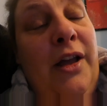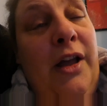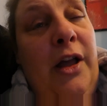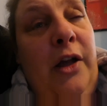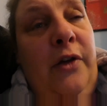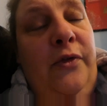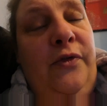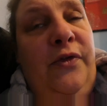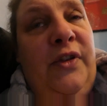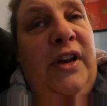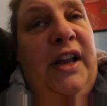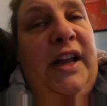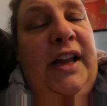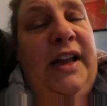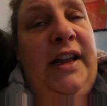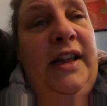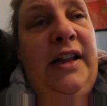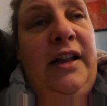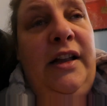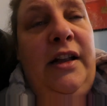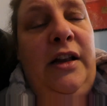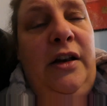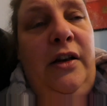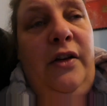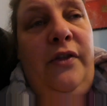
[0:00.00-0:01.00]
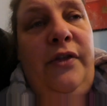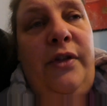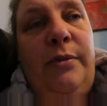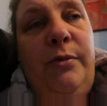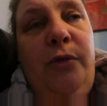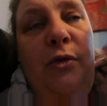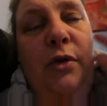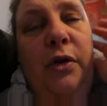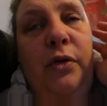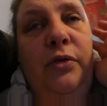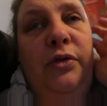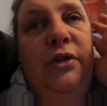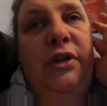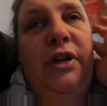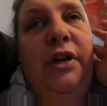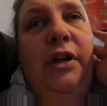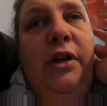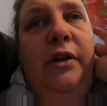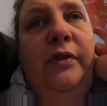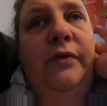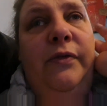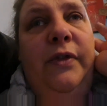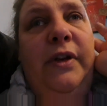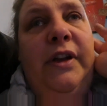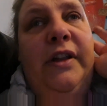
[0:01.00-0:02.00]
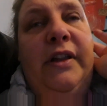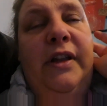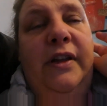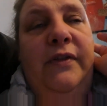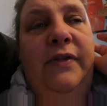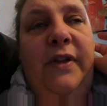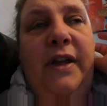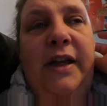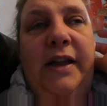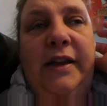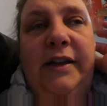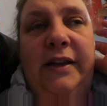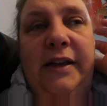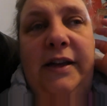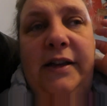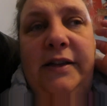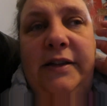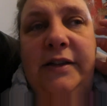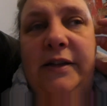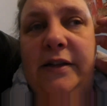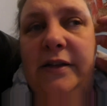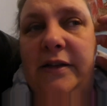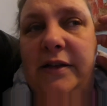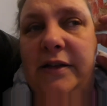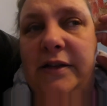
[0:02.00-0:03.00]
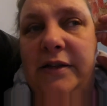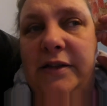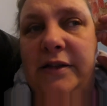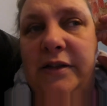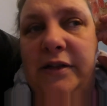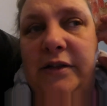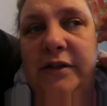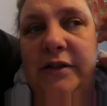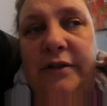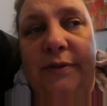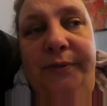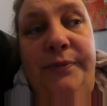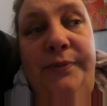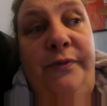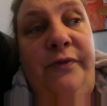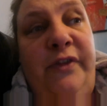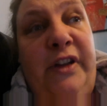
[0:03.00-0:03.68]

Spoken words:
Hopefully, a lot of them were older. Hopefully they've had it, so that's good.